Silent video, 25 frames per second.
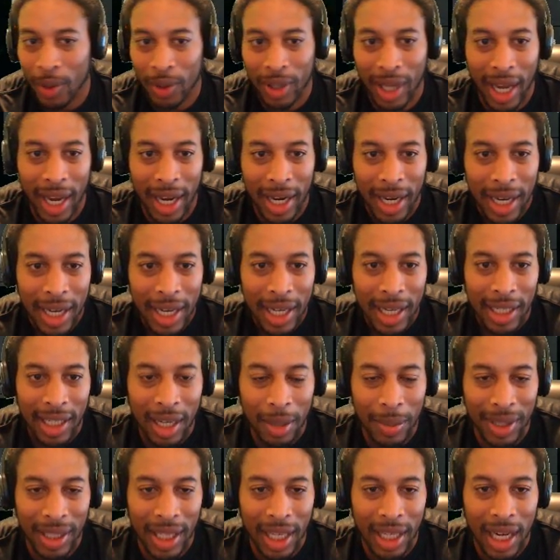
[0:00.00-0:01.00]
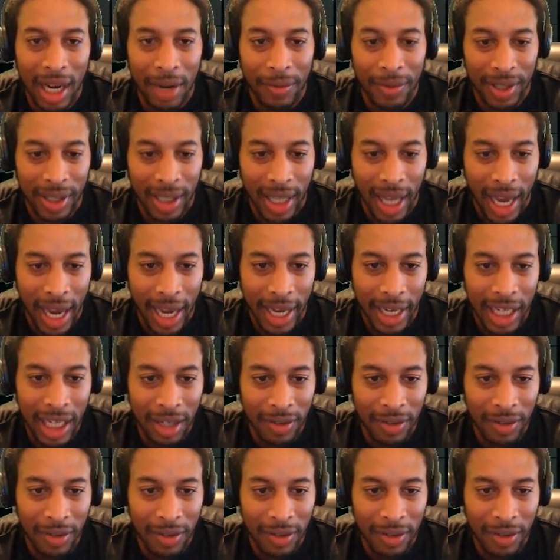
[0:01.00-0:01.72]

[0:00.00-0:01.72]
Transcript: Okay, let me get everything.